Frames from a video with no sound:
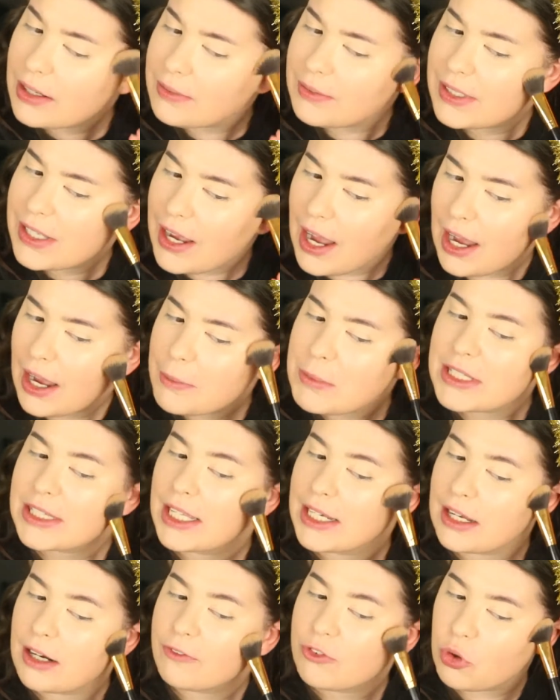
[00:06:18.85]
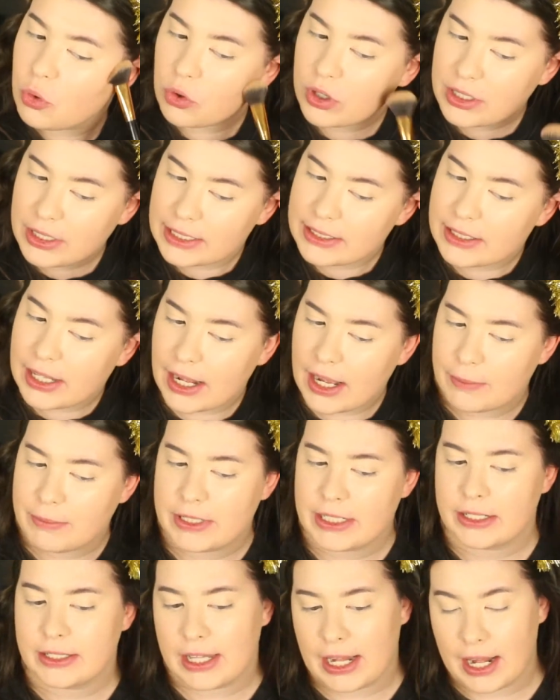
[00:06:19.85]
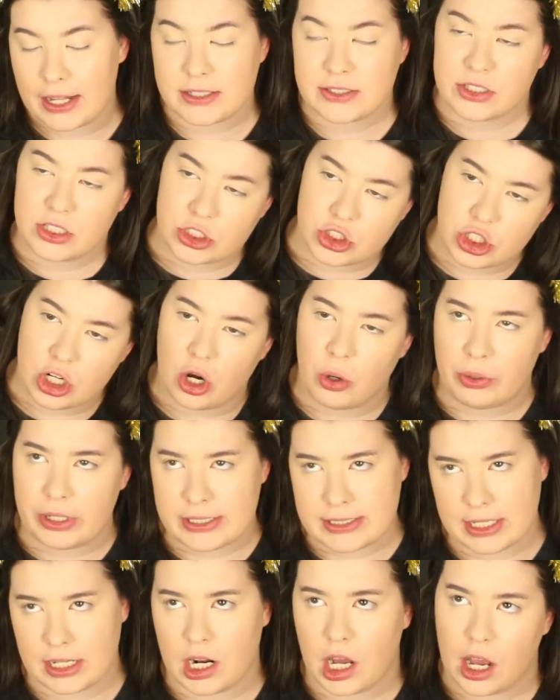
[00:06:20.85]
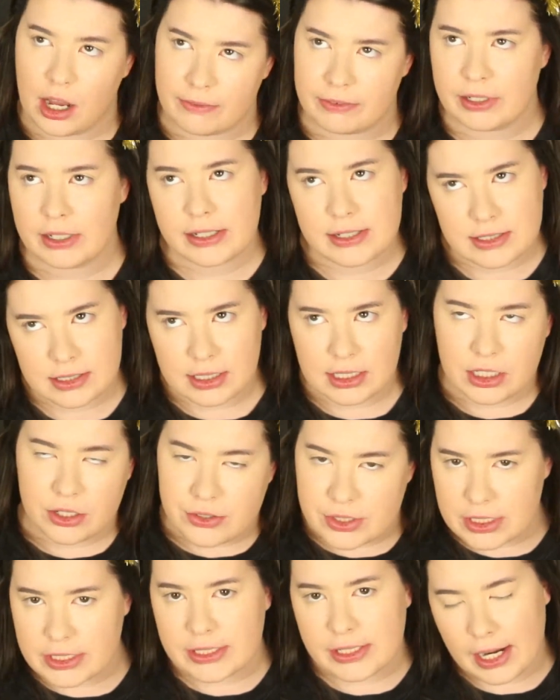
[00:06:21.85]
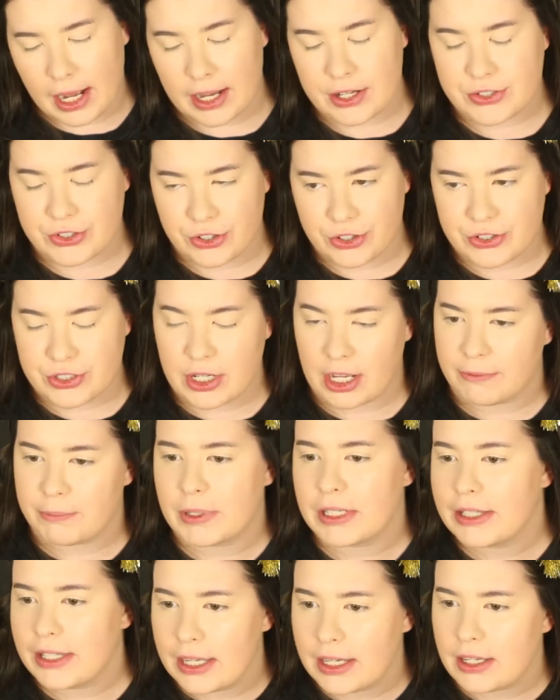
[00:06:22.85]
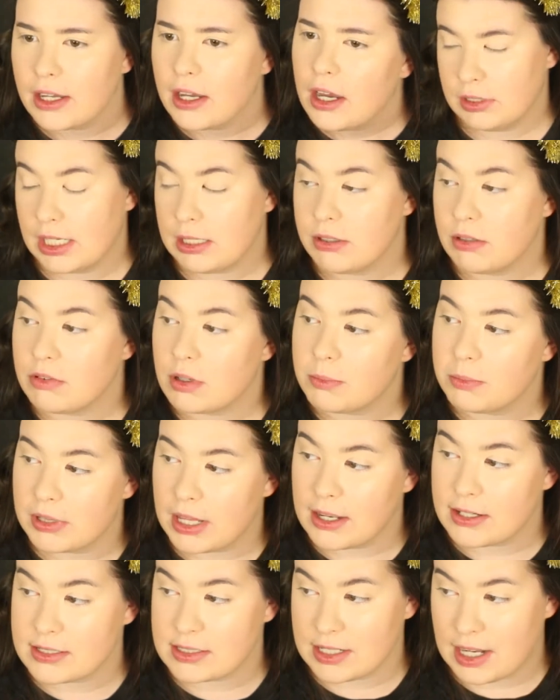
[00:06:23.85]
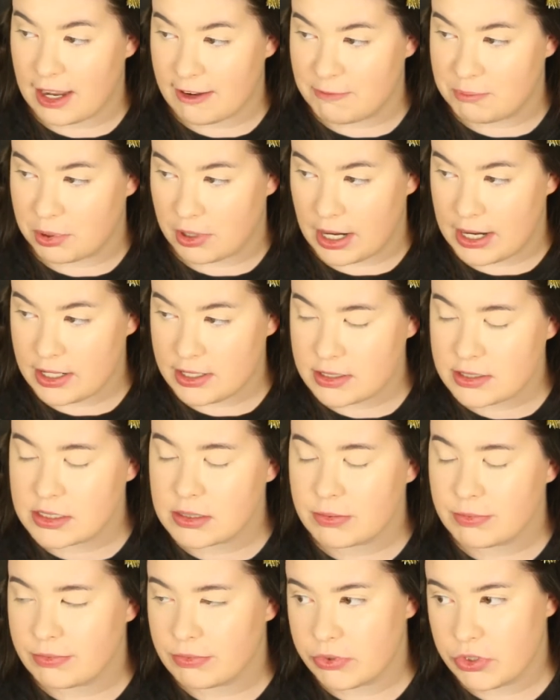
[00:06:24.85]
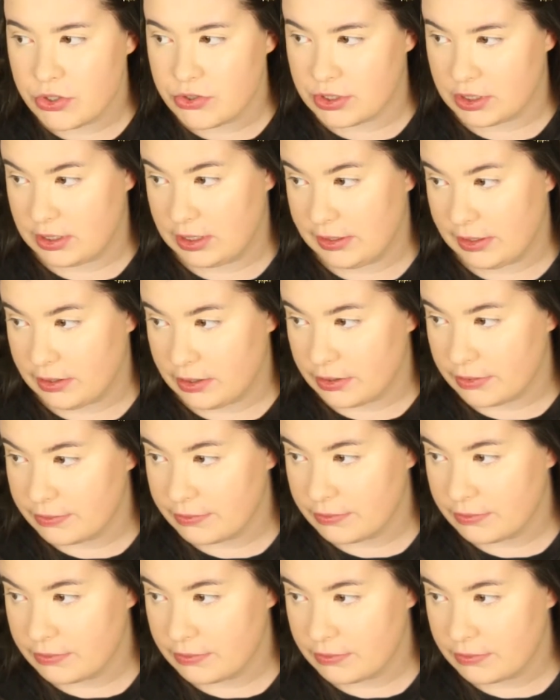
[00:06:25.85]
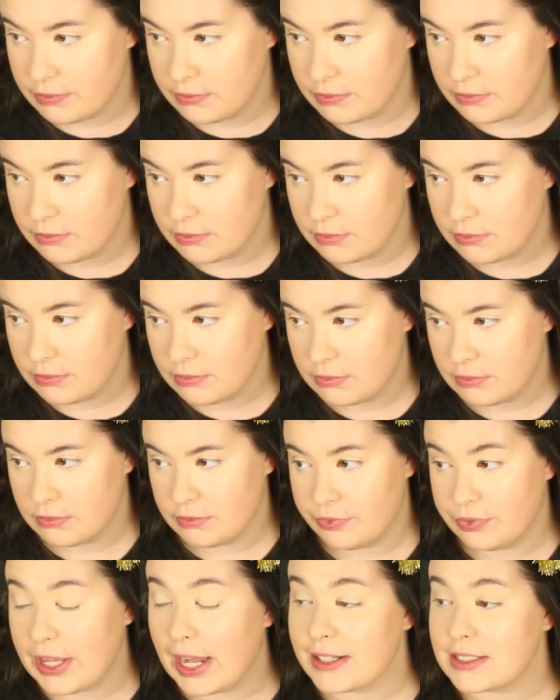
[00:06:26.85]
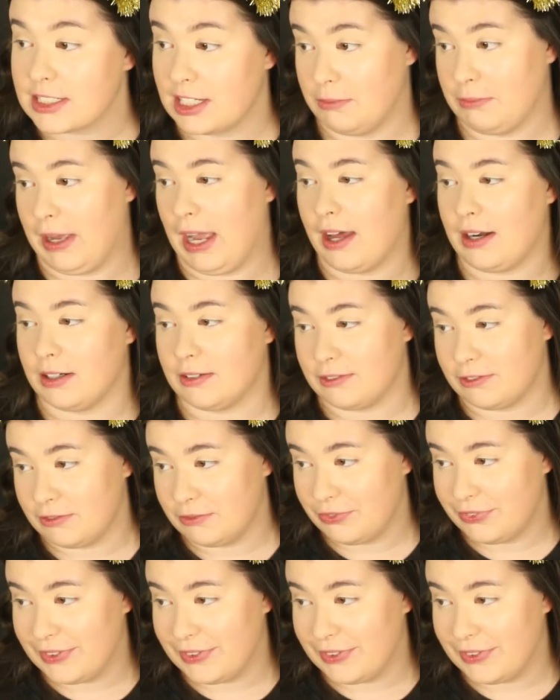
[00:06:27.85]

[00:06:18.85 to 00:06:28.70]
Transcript: Yeah, of course, that, that's the joke, is that obviously you didn't ask her, but, we were blessed to have brains, use it a little. That's absolutely.